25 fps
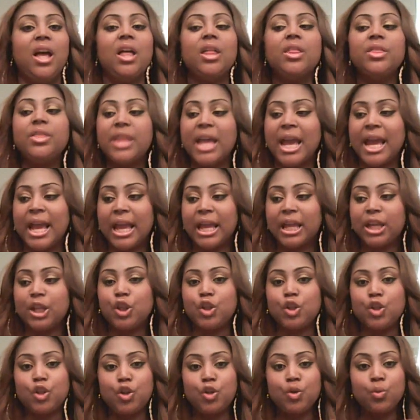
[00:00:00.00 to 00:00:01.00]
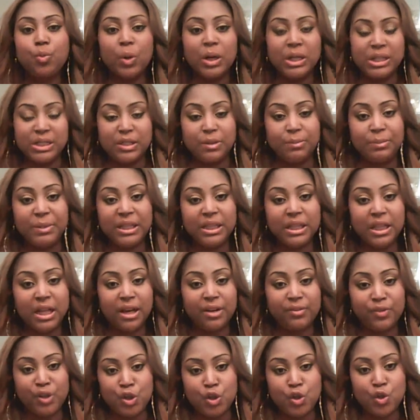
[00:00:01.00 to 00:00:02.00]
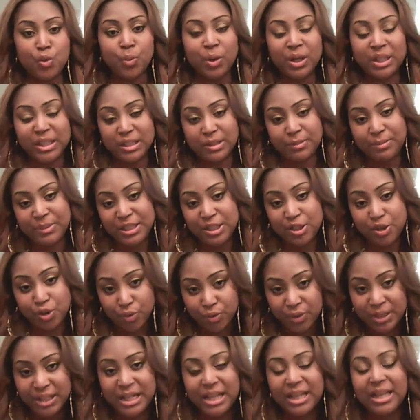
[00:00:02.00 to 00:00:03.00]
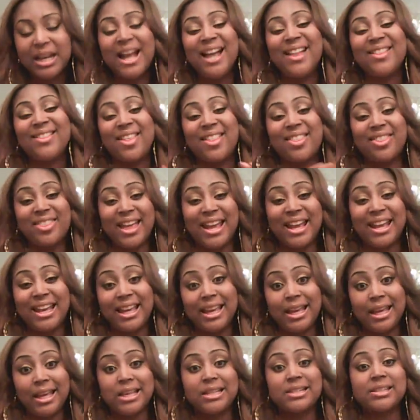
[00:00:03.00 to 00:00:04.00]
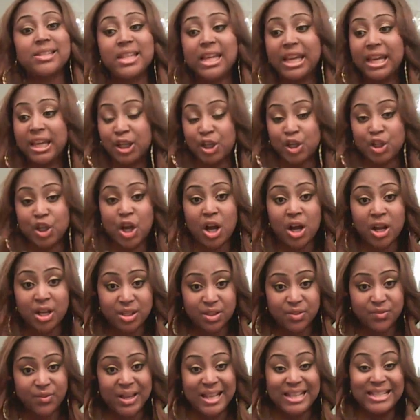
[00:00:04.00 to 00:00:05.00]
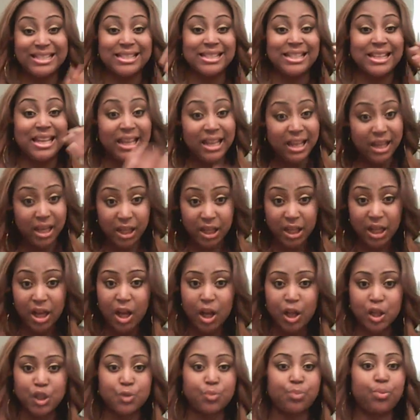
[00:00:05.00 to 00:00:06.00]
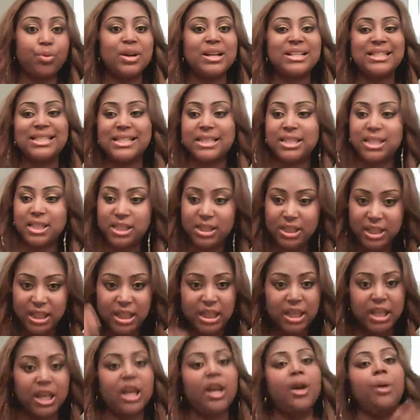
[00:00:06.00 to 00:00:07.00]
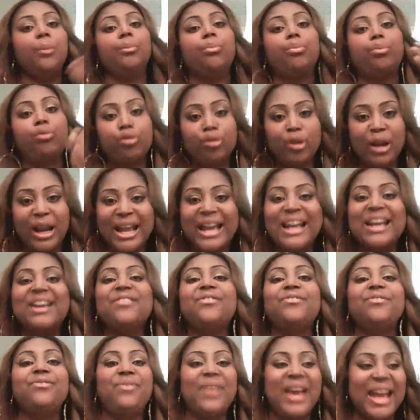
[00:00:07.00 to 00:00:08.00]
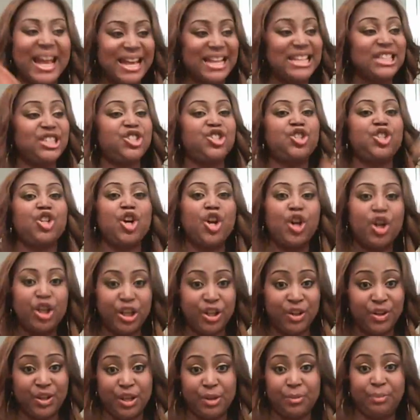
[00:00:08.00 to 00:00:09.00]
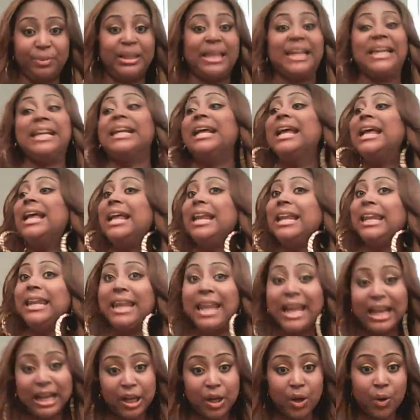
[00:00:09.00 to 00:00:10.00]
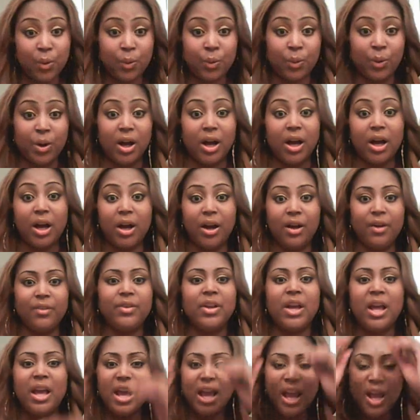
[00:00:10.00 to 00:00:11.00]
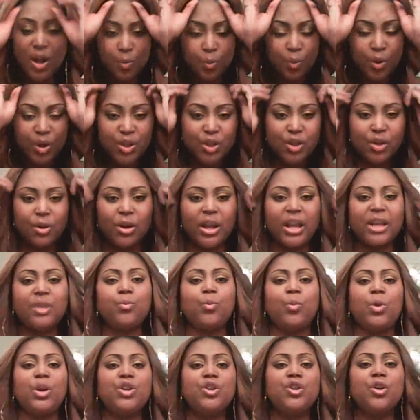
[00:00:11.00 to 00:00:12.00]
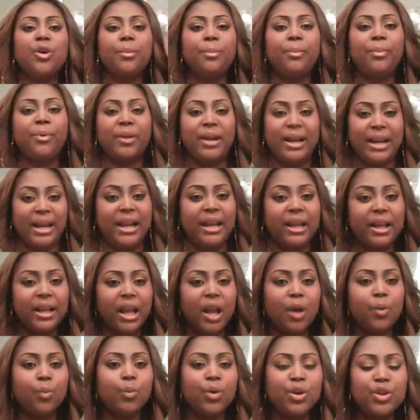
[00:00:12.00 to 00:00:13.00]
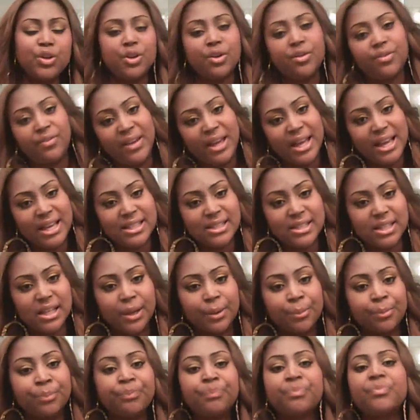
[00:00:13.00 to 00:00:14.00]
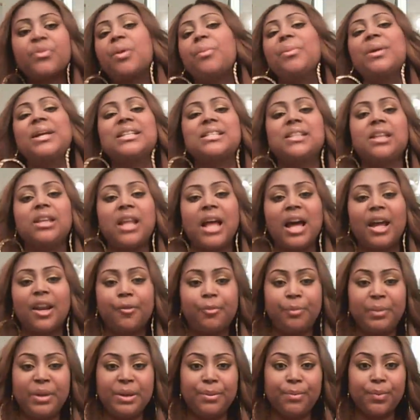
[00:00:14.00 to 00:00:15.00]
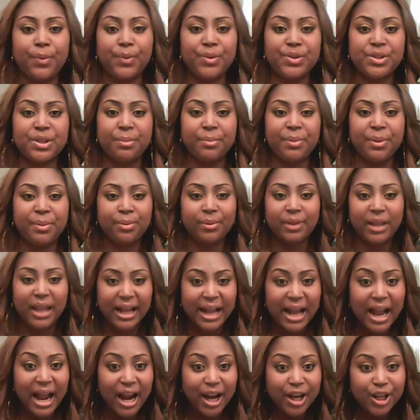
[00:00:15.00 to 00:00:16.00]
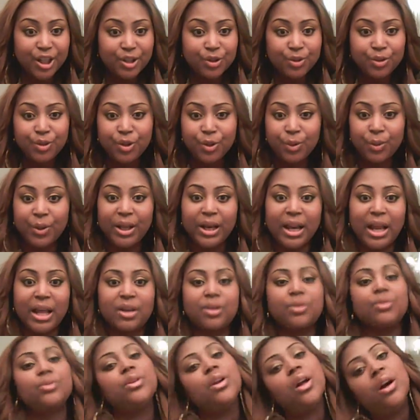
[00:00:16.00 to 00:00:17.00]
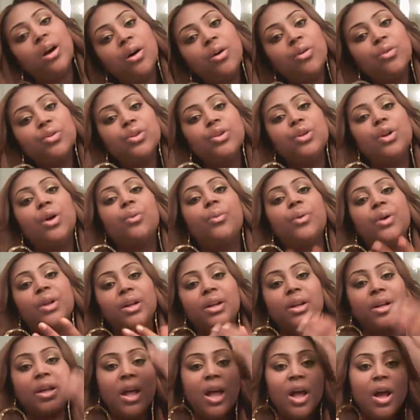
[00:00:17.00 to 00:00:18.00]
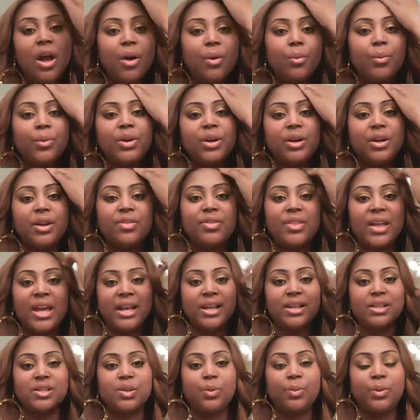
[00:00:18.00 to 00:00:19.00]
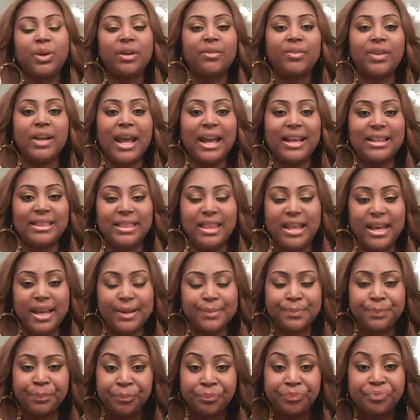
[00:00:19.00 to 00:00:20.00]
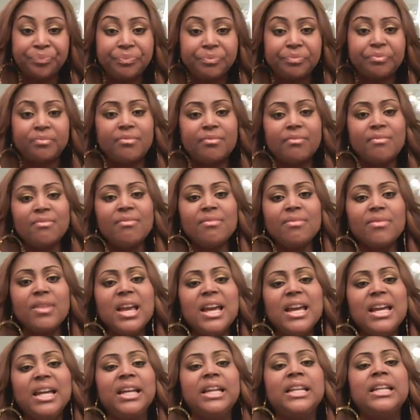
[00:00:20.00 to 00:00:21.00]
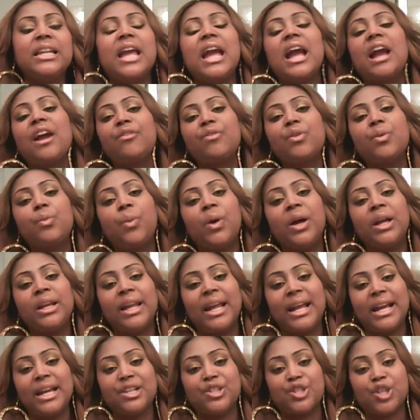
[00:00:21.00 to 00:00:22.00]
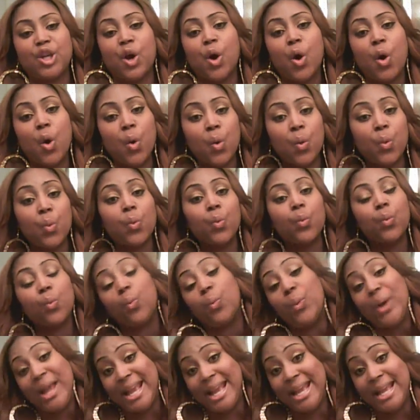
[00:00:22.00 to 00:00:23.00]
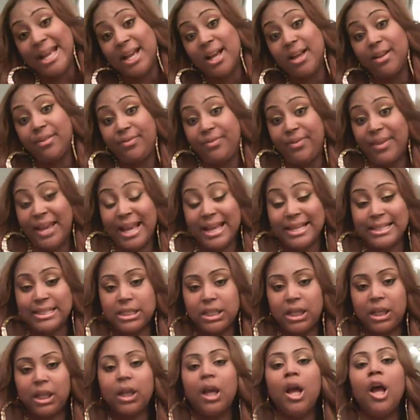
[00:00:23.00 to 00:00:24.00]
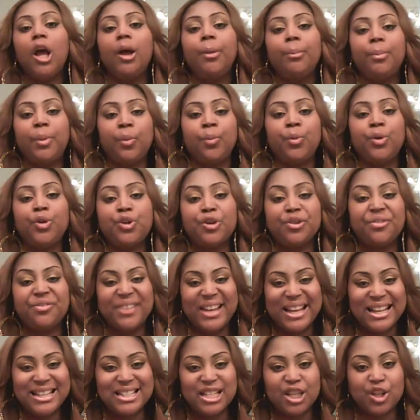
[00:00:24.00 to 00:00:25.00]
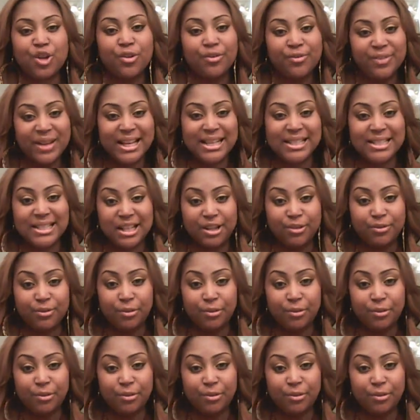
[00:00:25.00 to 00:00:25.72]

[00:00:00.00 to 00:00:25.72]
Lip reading: the way that you want to be loved and you wanted to be treated. The thing is, get in God's face, get in God's presence, seek him, pray, fast, turn down your plate, let go of, and when you're praying and when you're fasting, because a lot of people, some people are like, how do you do it? I don't know, you know, what are the things or whatever like that. And everyone has their own way of fasting, but when you're